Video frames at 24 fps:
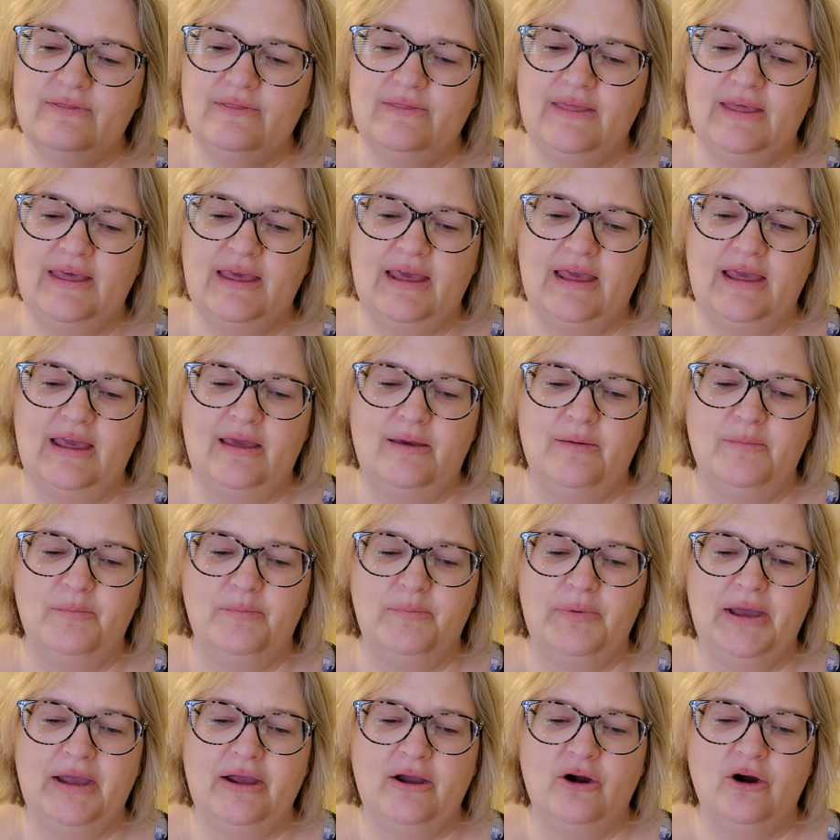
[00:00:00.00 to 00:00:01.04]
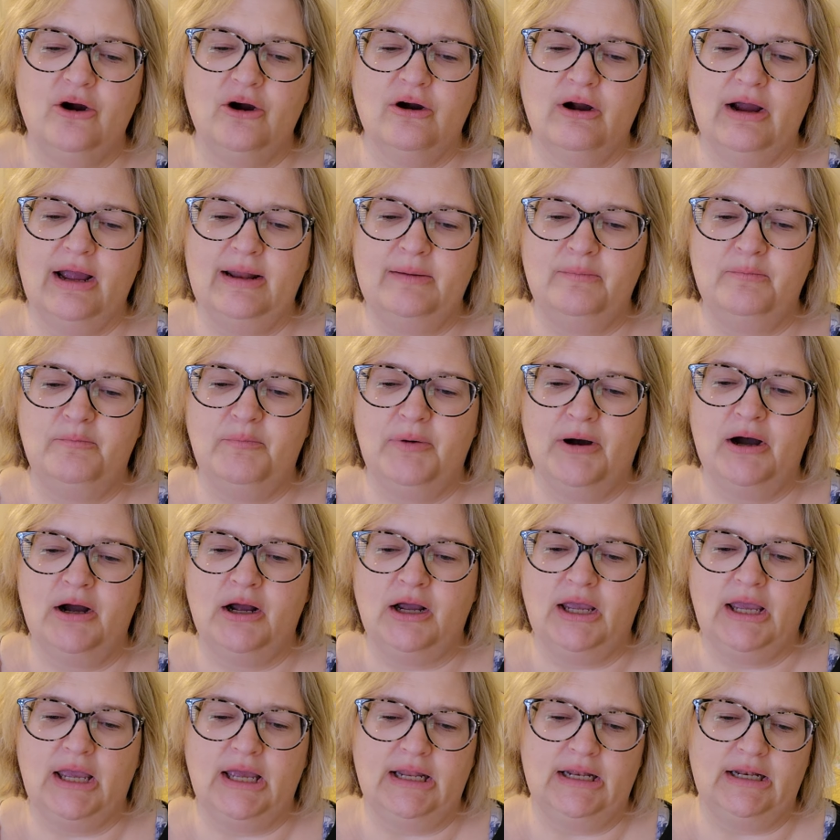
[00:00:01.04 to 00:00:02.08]
the pinker and
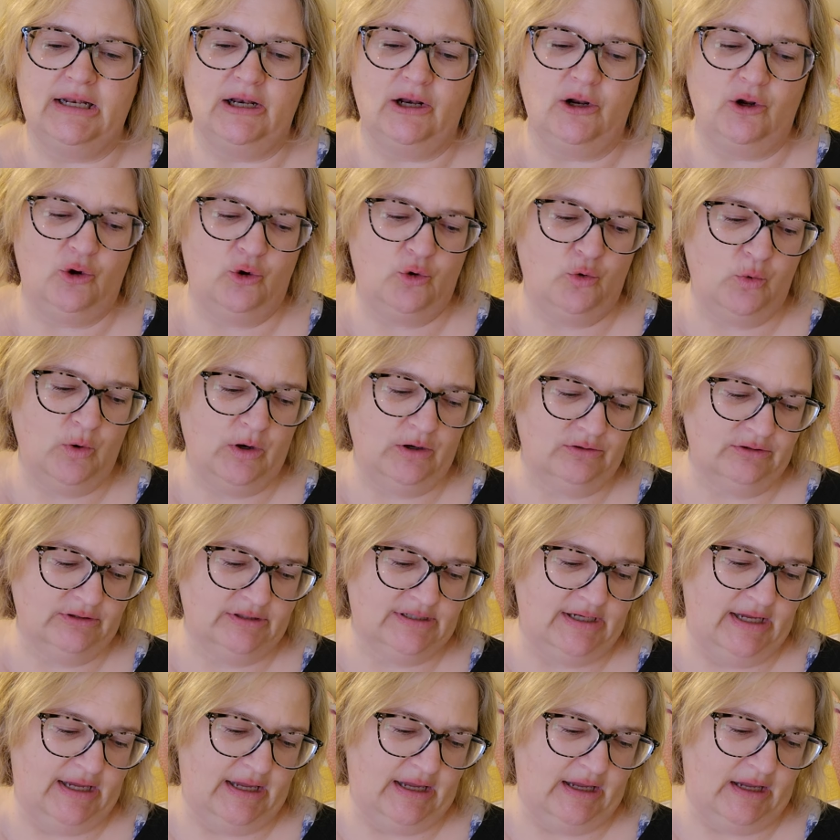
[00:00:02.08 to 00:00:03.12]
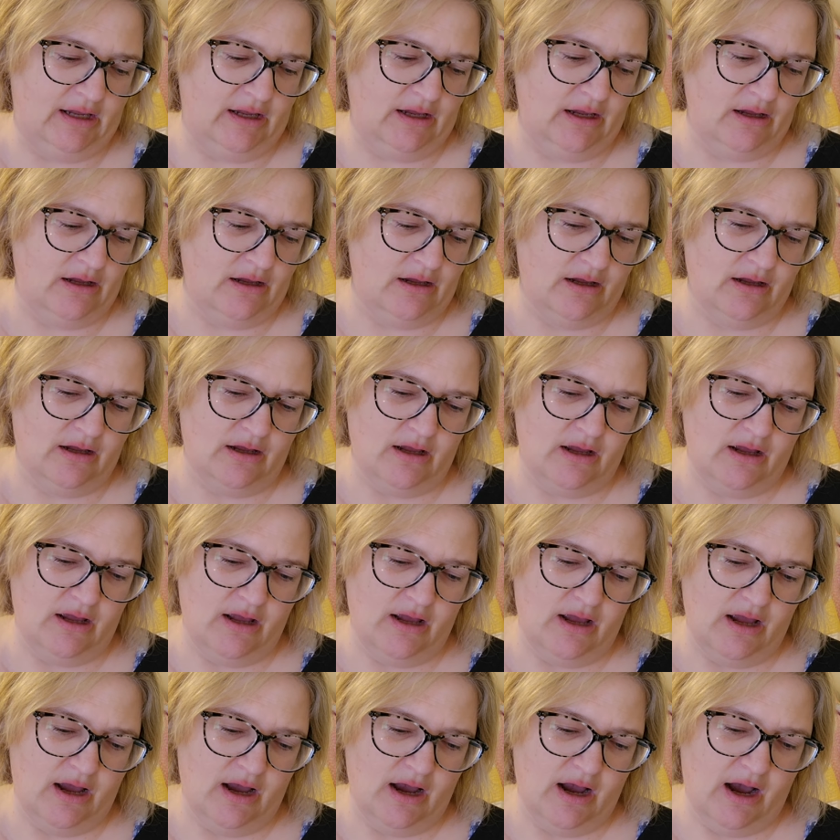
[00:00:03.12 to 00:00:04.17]
pumpkin quilting.
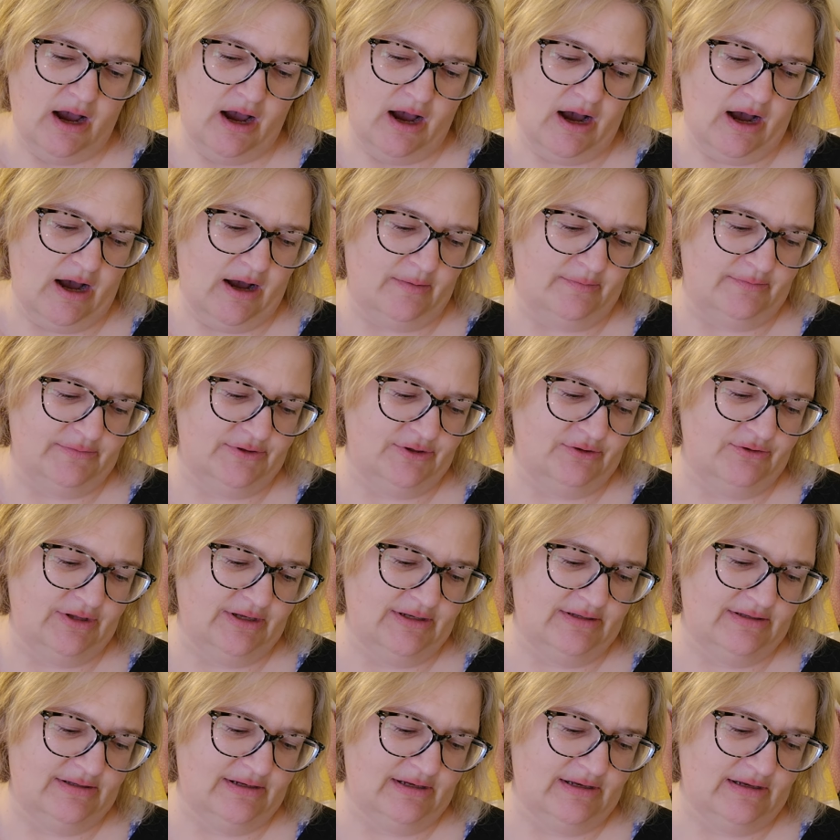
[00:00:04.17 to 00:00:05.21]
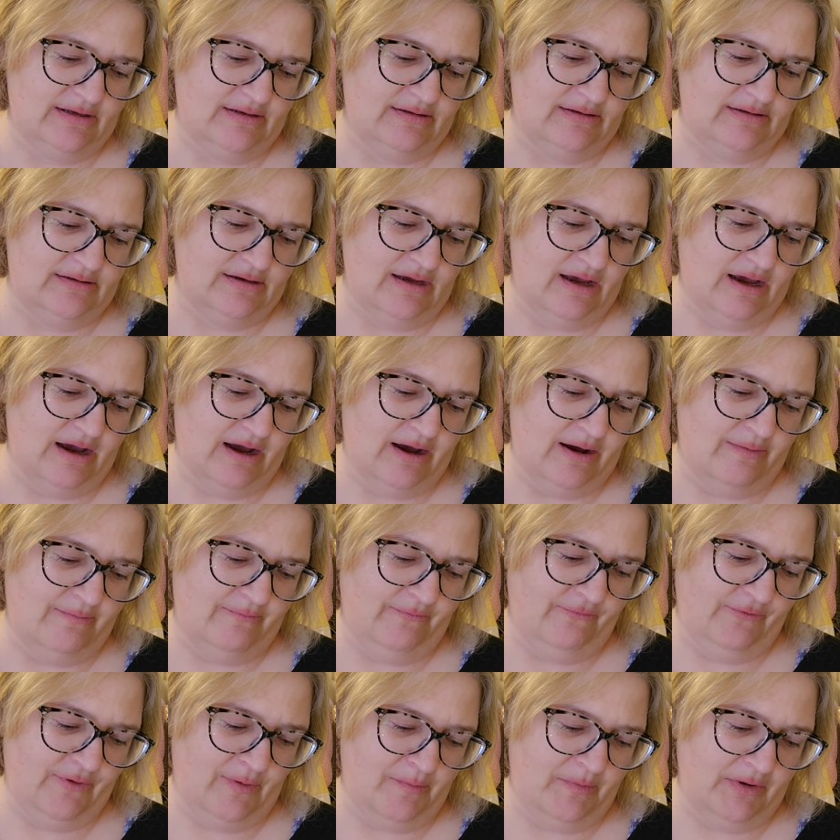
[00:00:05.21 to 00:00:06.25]
Um, so this is um,
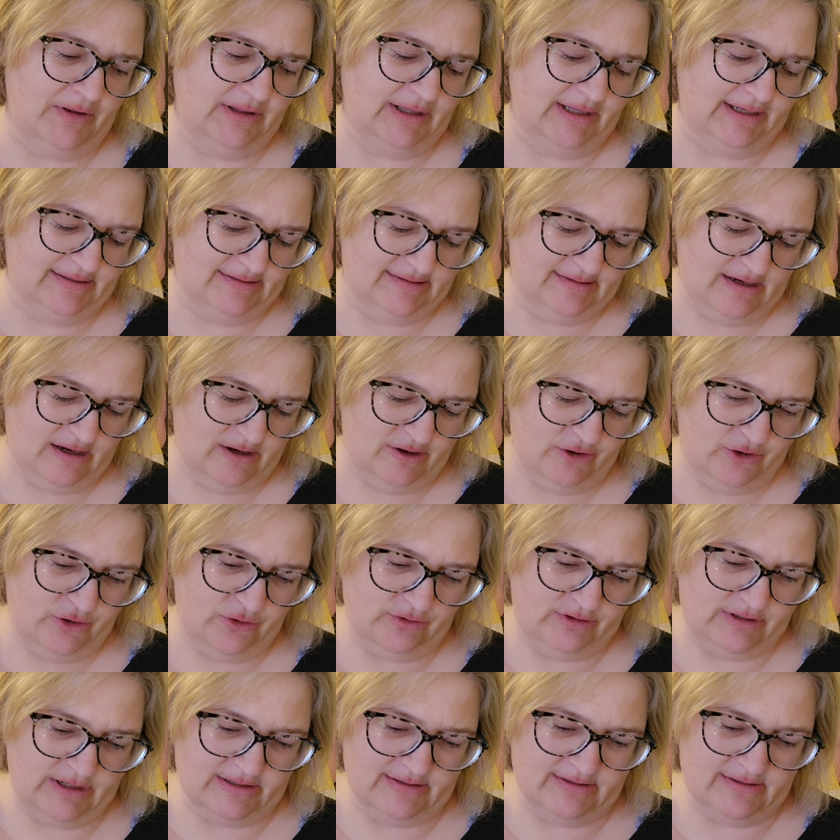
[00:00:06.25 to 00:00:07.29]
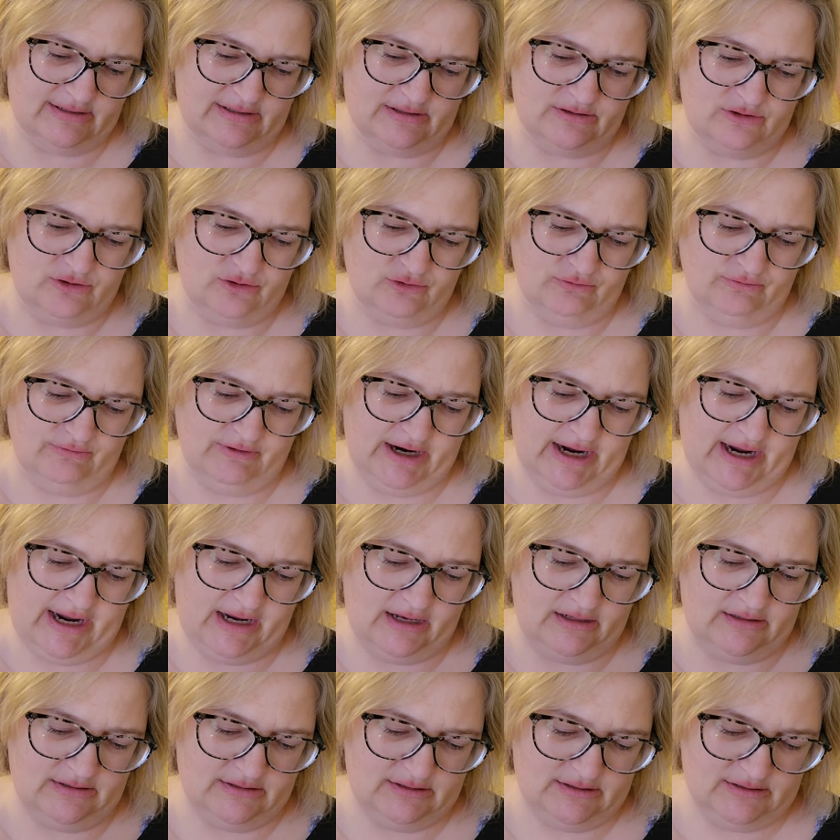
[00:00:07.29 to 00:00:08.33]
from Melissa, who does these
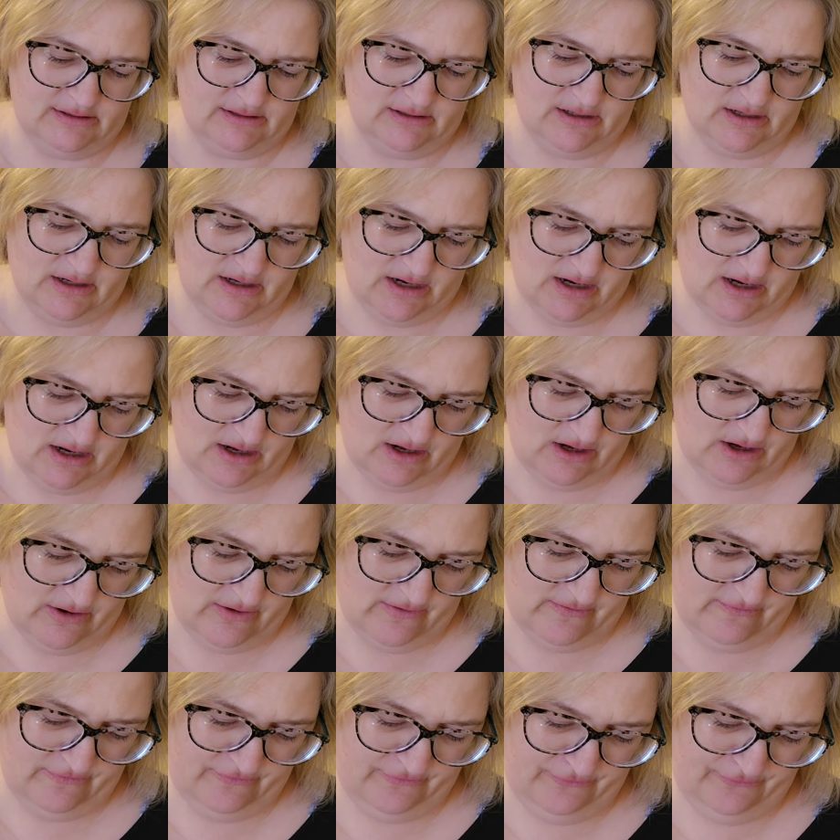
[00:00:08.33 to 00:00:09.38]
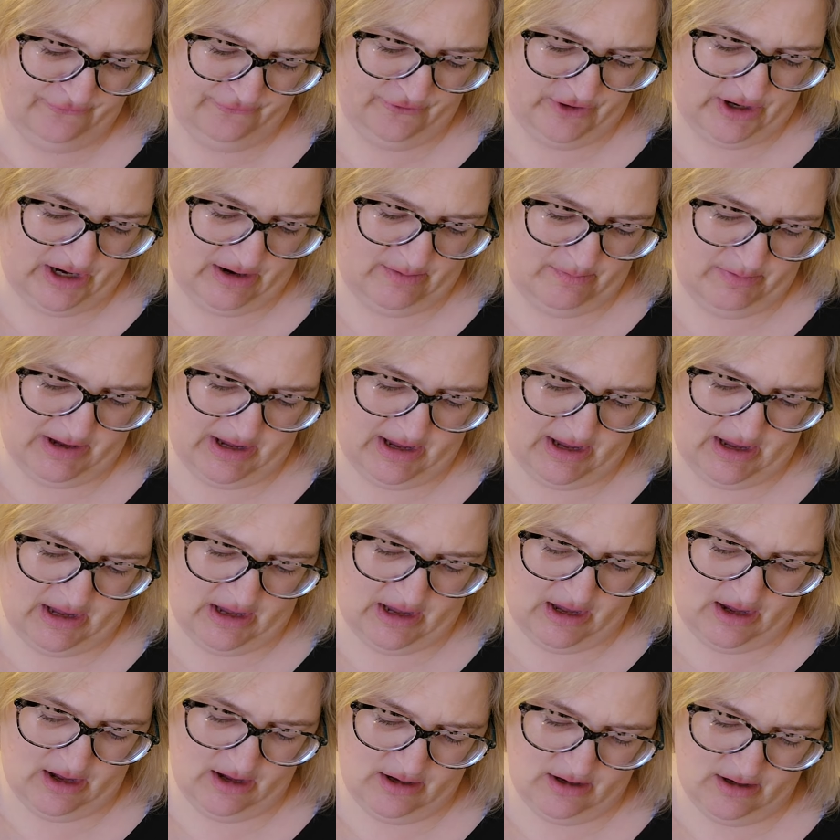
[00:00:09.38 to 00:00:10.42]
great
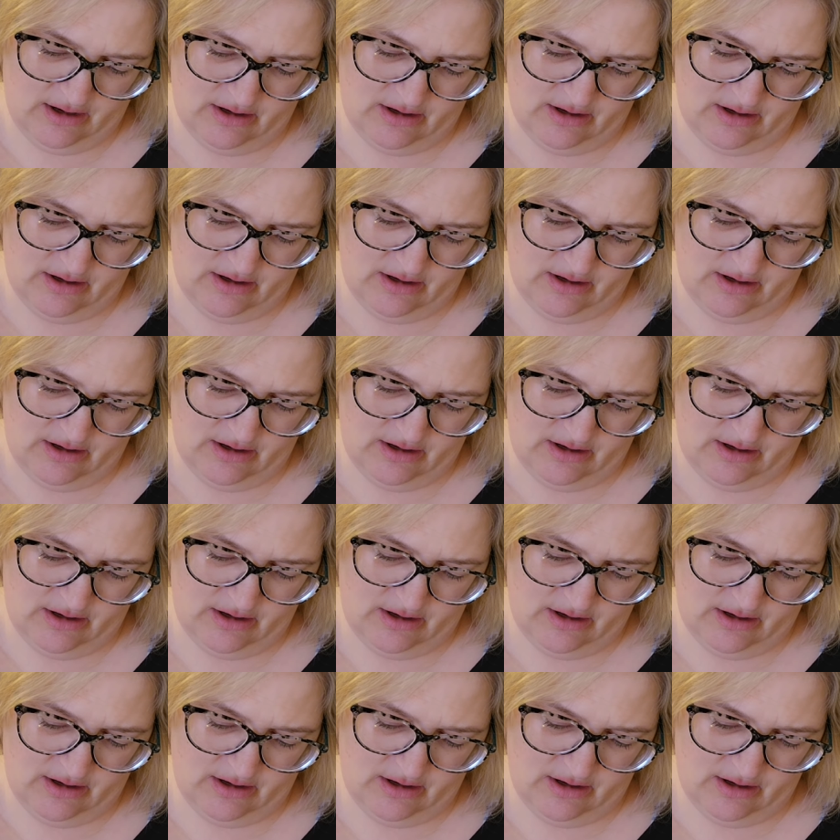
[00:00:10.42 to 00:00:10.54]
freebie